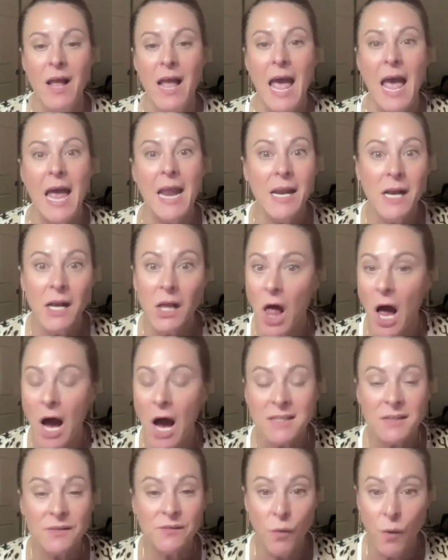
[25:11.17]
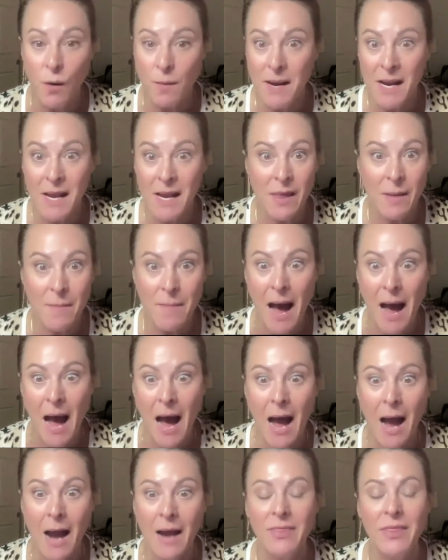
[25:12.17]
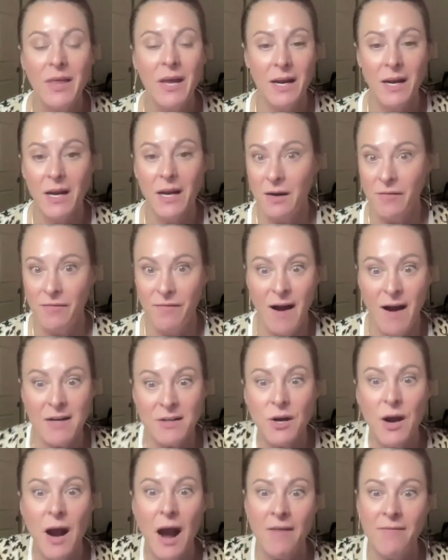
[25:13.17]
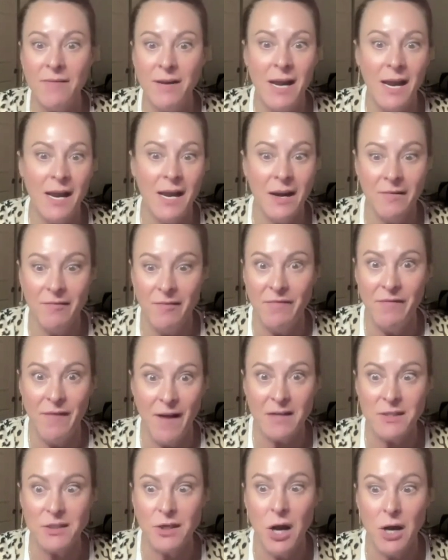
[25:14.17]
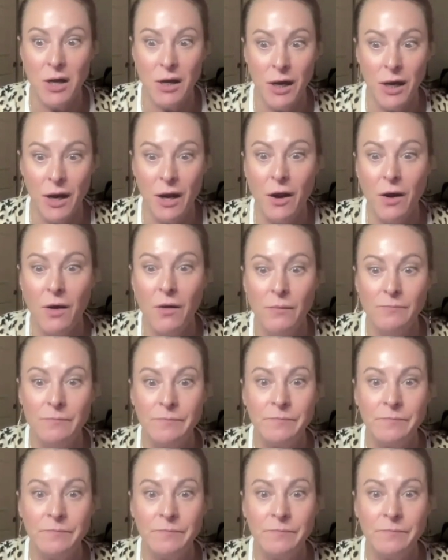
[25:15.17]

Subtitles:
any clots forming in the bag that could affect or have a negative effect on you.